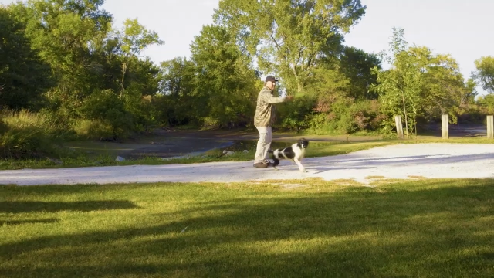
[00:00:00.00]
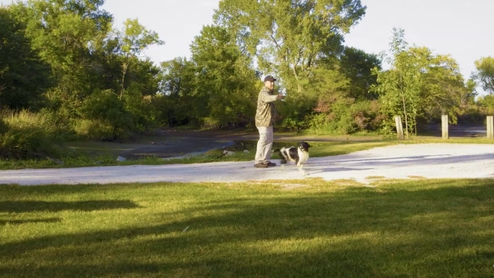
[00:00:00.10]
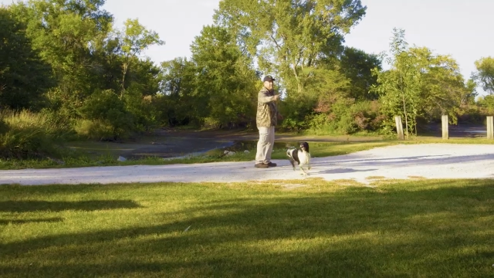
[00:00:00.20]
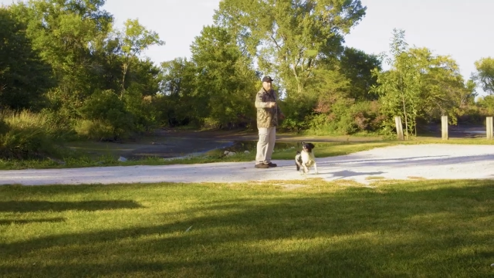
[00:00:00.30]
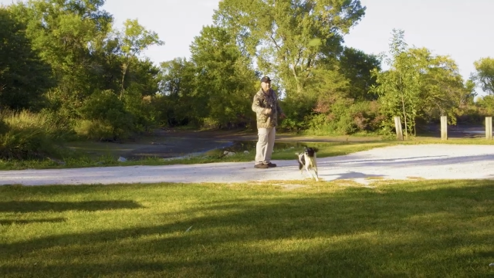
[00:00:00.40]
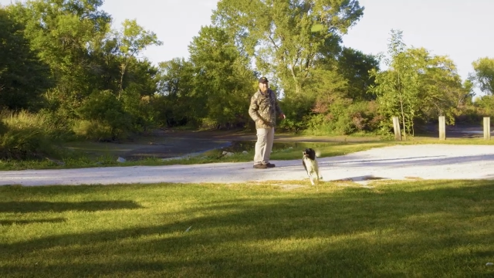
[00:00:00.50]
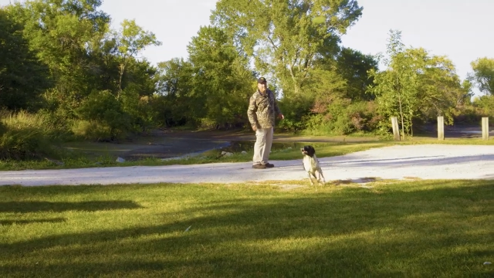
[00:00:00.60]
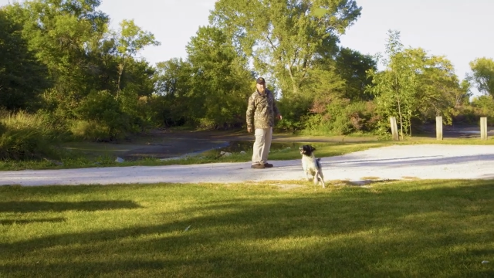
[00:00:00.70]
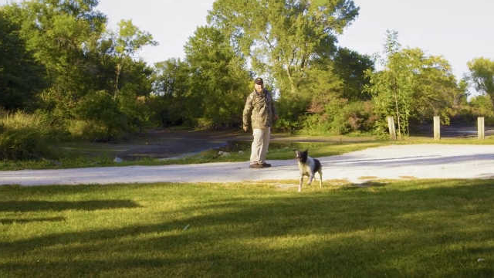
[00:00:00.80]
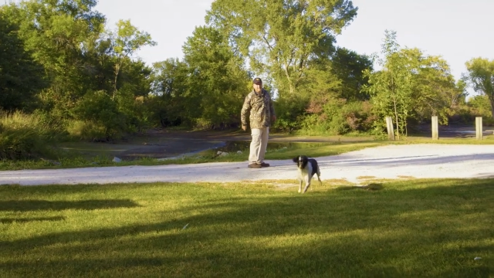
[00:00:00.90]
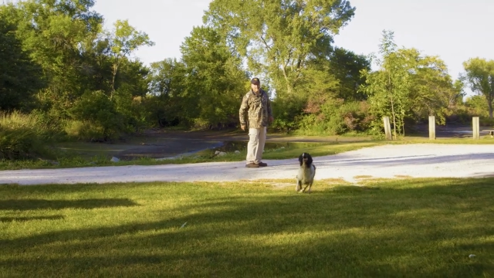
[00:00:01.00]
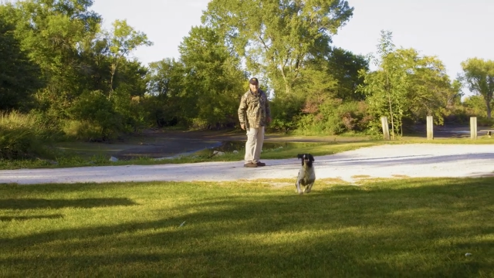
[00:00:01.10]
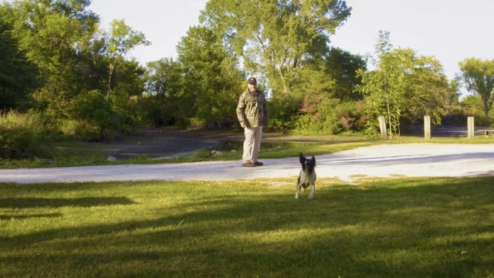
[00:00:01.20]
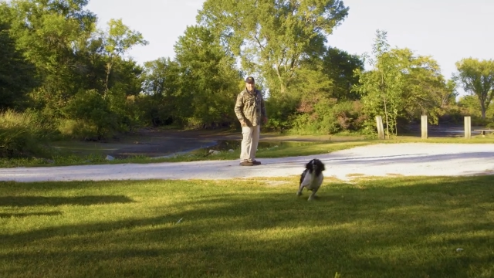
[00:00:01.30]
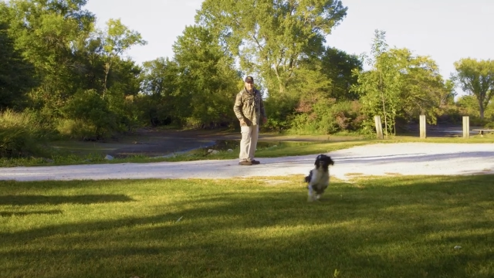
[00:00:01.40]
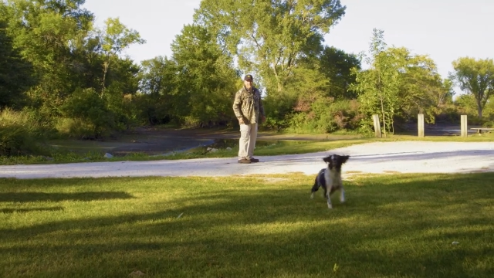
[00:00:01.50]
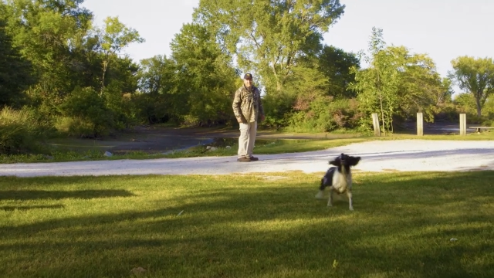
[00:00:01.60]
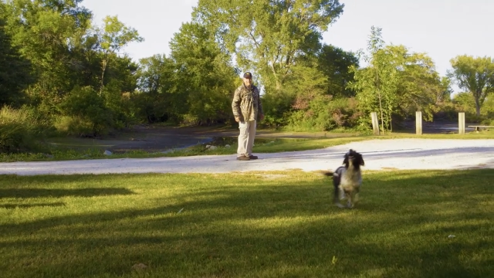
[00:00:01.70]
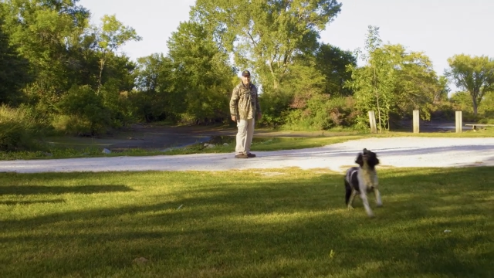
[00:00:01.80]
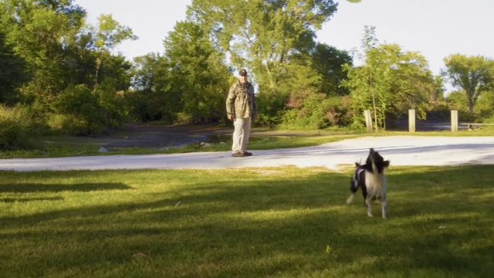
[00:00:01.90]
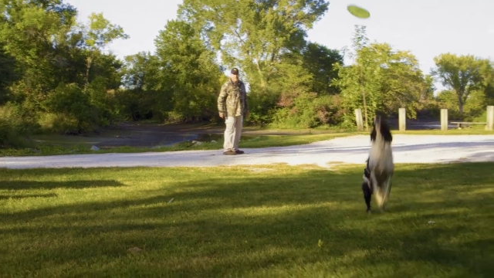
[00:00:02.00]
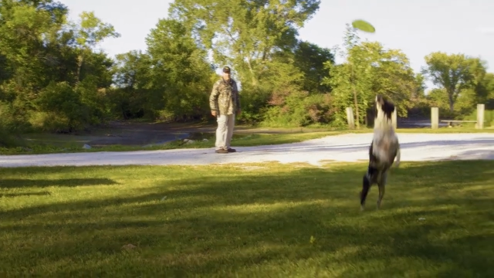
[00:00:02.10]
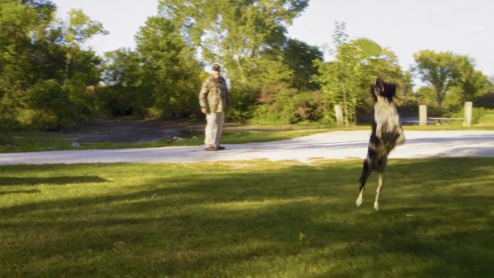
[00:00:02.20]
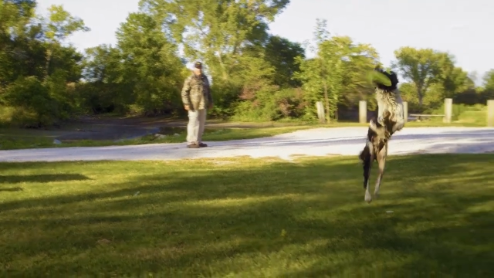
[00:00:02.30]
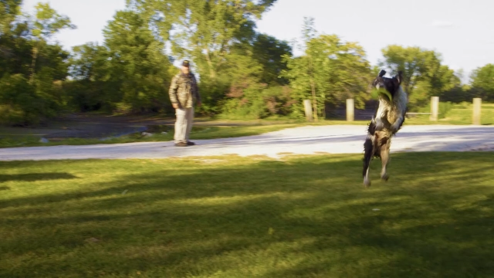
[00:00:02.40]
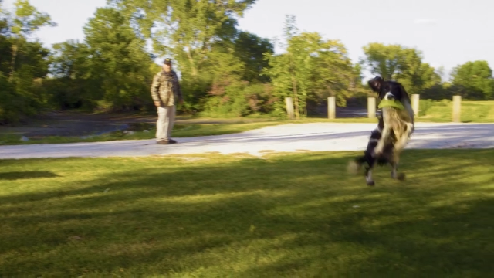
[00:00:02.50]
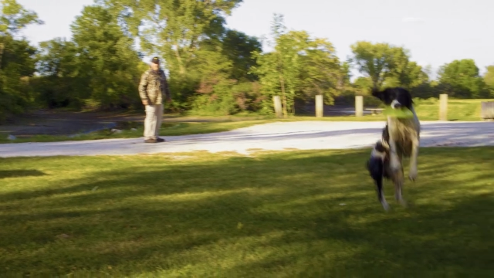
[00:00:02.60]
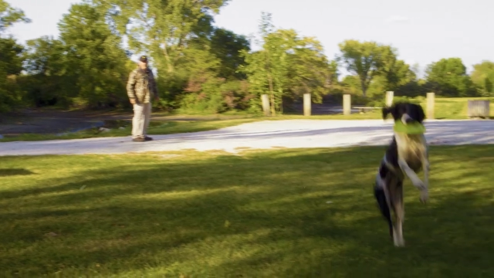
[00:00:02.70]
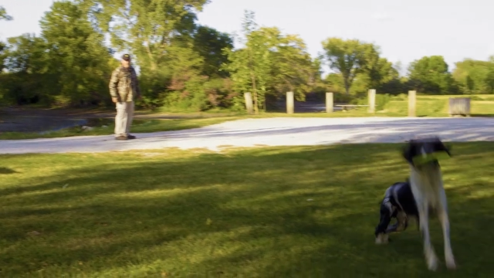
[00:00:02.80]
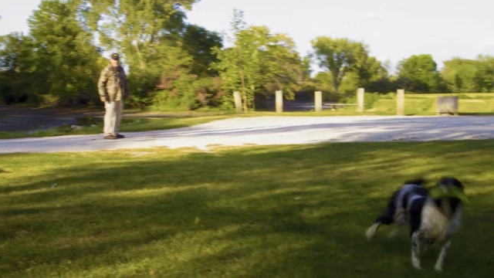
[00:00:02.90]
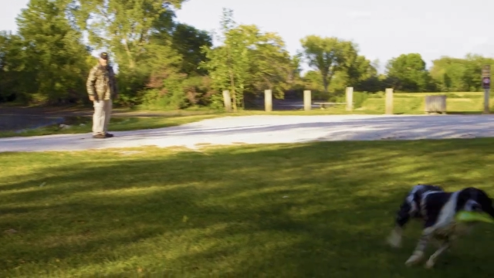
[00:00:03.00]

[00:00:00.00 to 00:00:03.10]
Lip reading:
(no speaker visible)